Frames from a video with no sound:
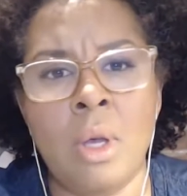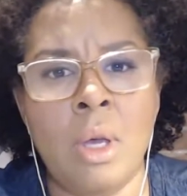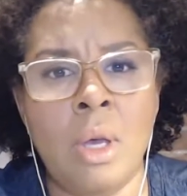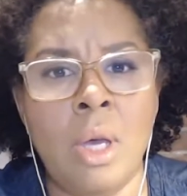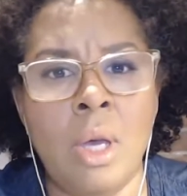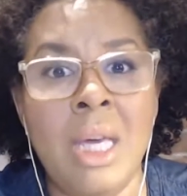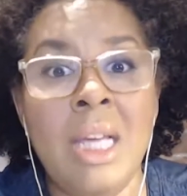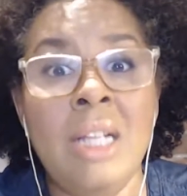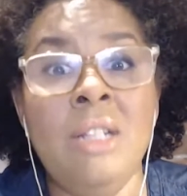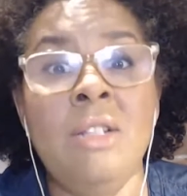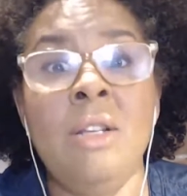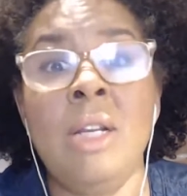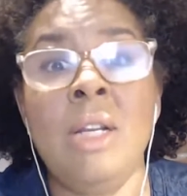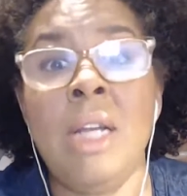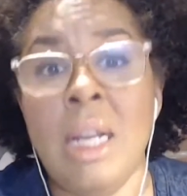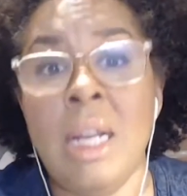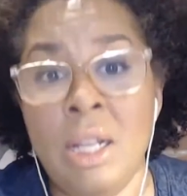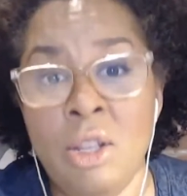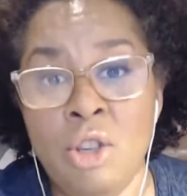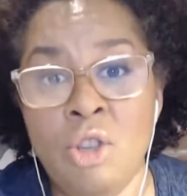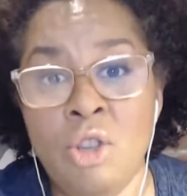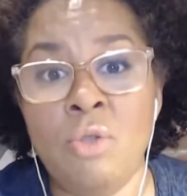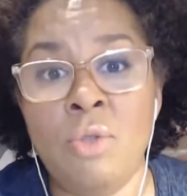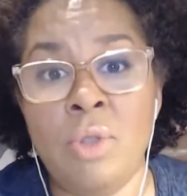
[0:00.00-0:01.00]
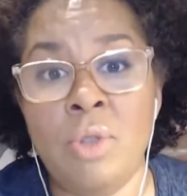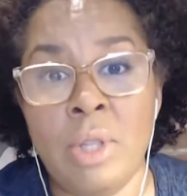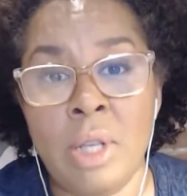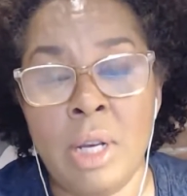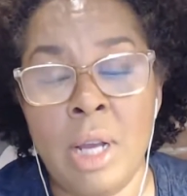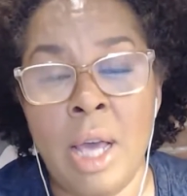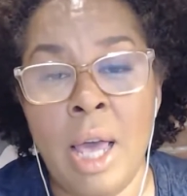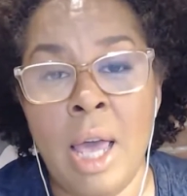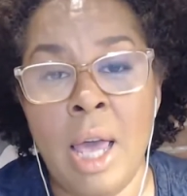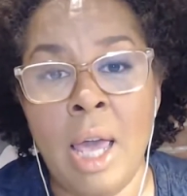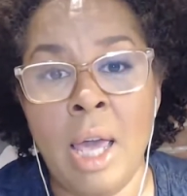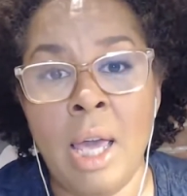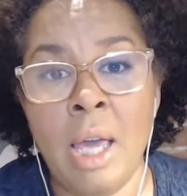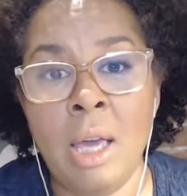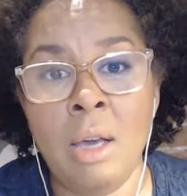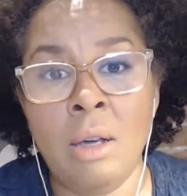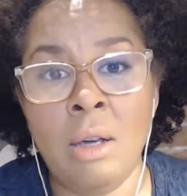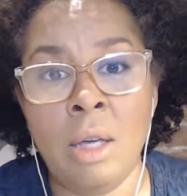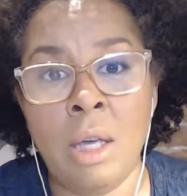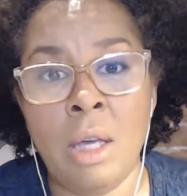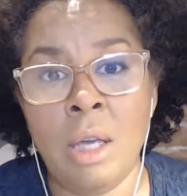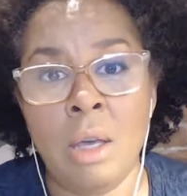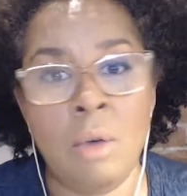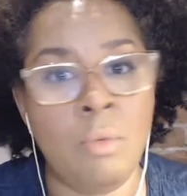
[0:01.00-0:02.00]
internet issues today.
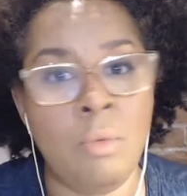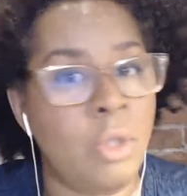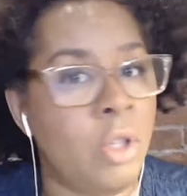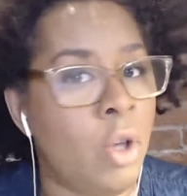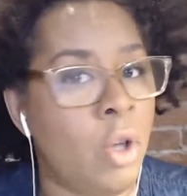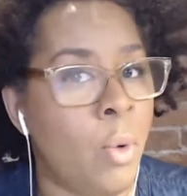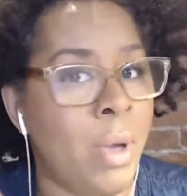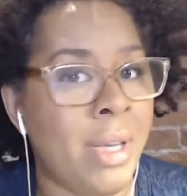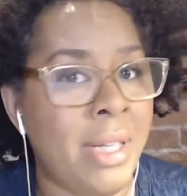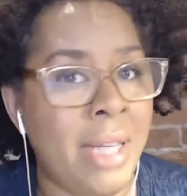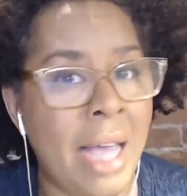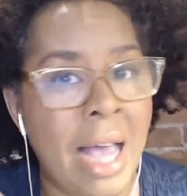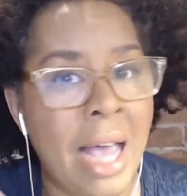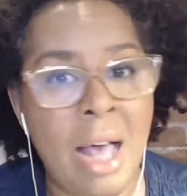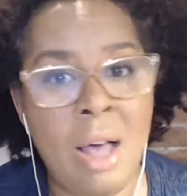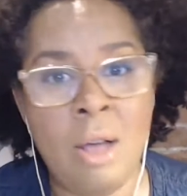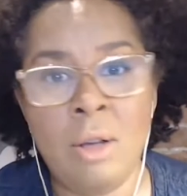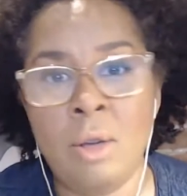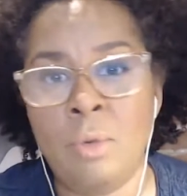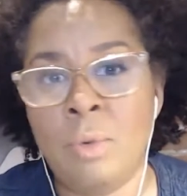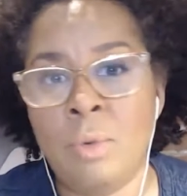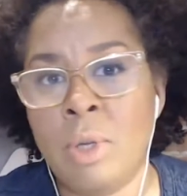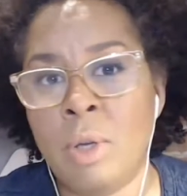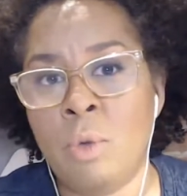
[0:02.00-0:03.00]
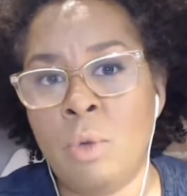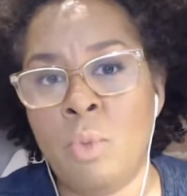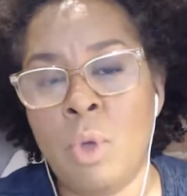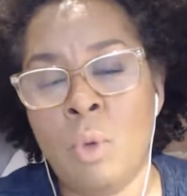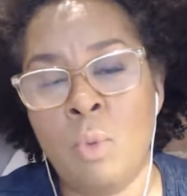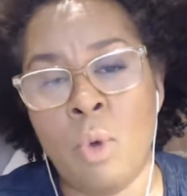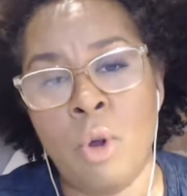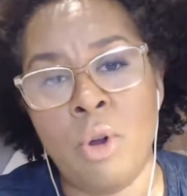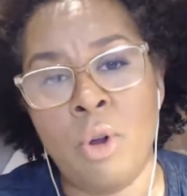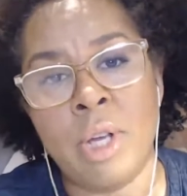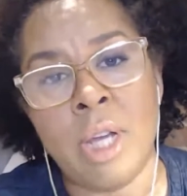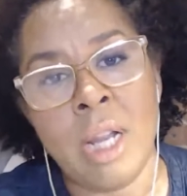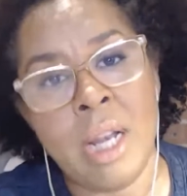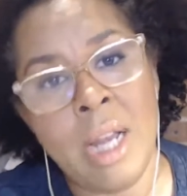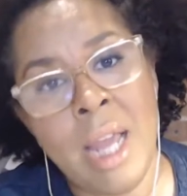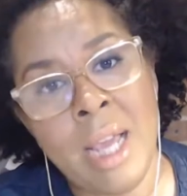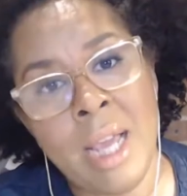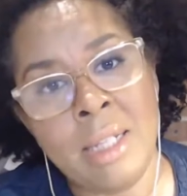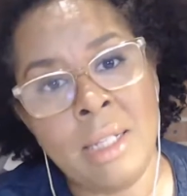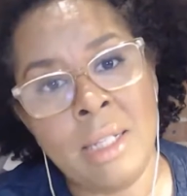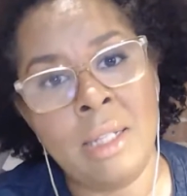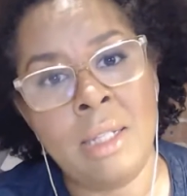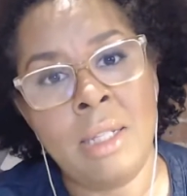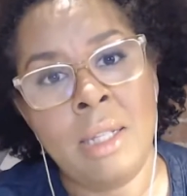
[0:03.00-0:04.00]
It was going down. We weren't
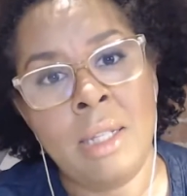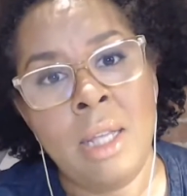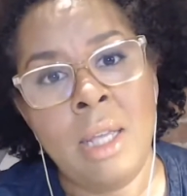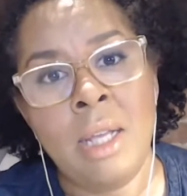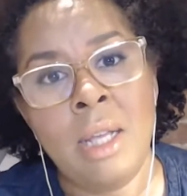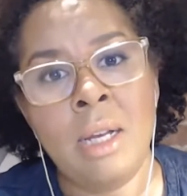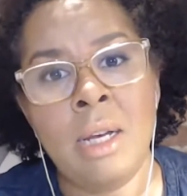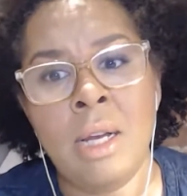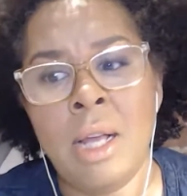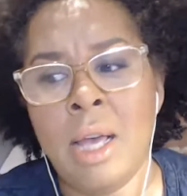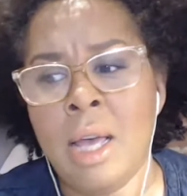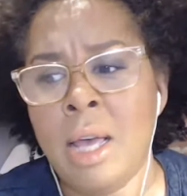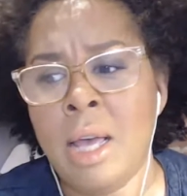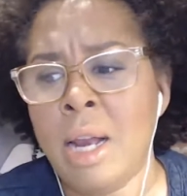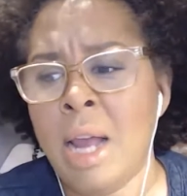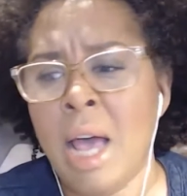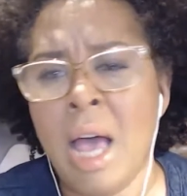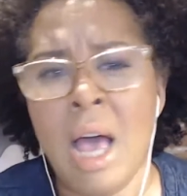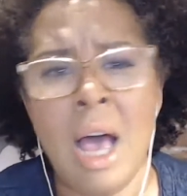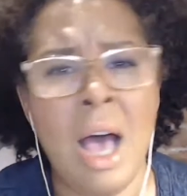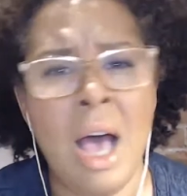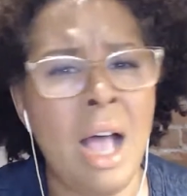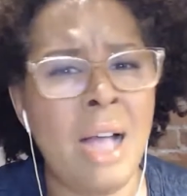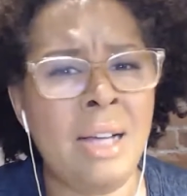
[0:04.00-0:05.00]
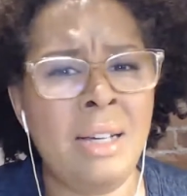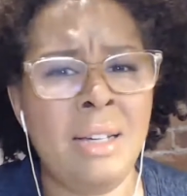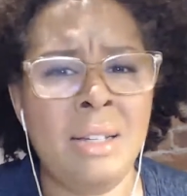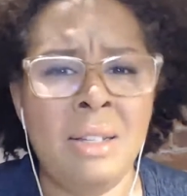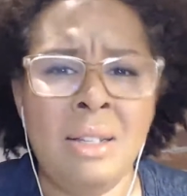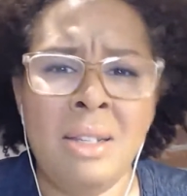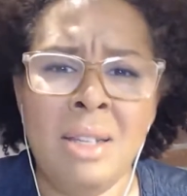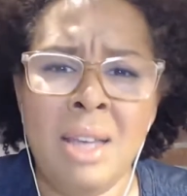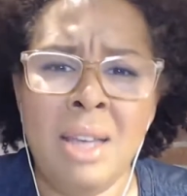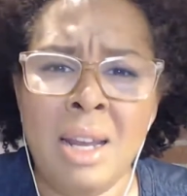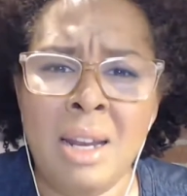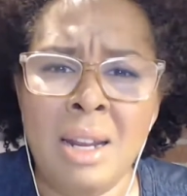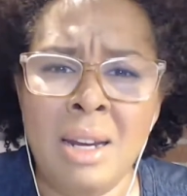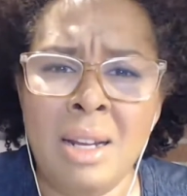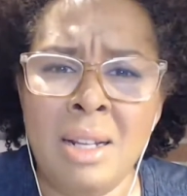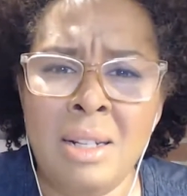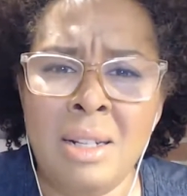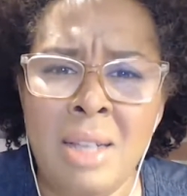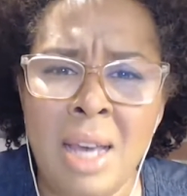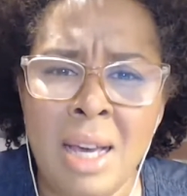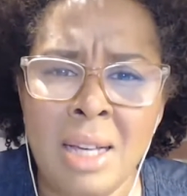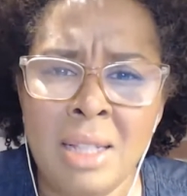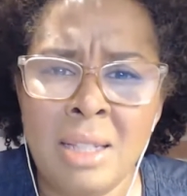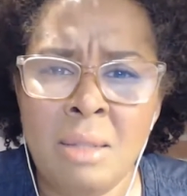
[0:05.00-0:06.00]
connecting to the internet. I couldn't get any
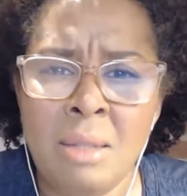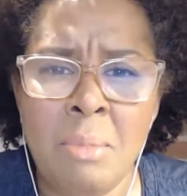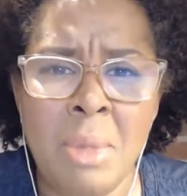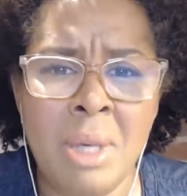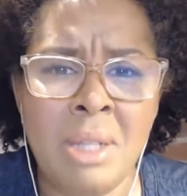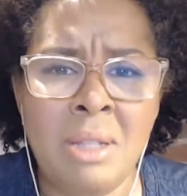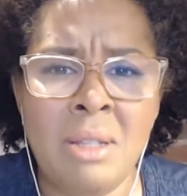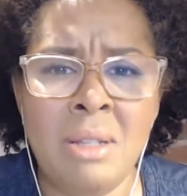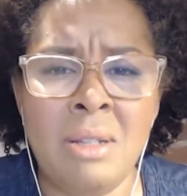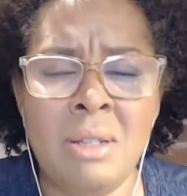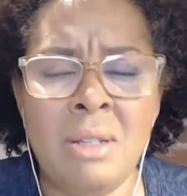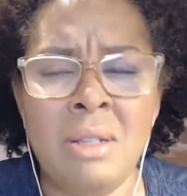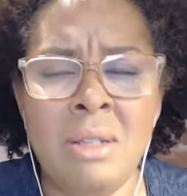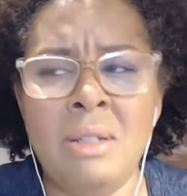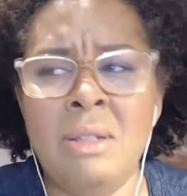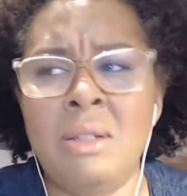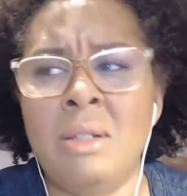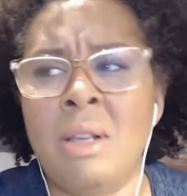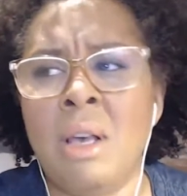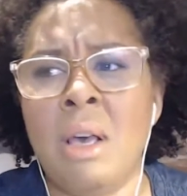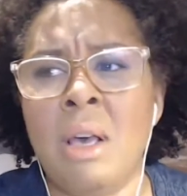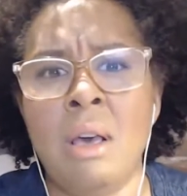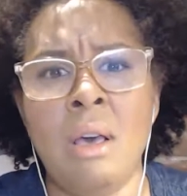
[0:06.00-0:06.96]
text messages.